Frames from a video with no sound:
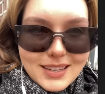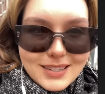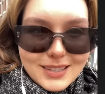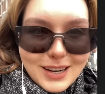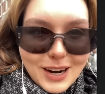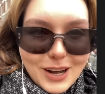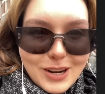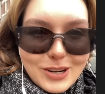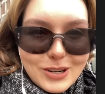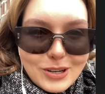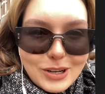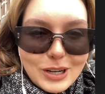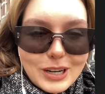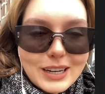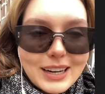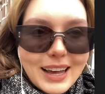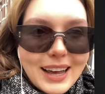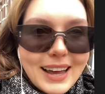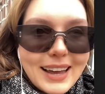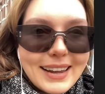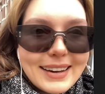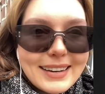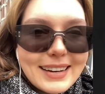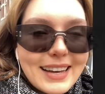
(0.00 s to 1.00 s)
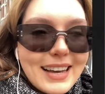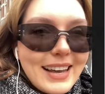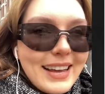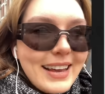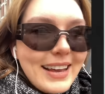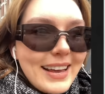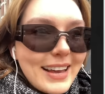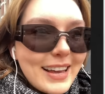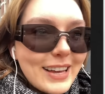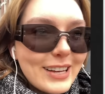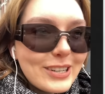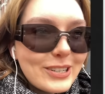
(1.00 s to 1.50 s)
100 and
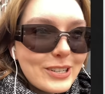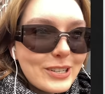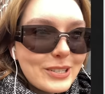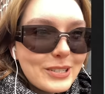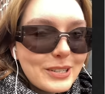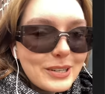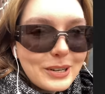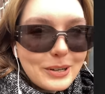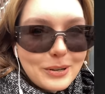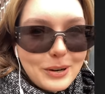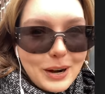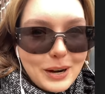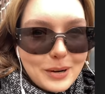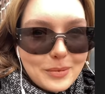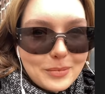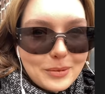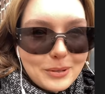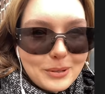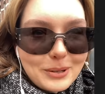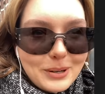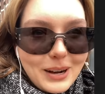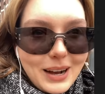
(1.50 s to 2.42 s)
it's just incredible.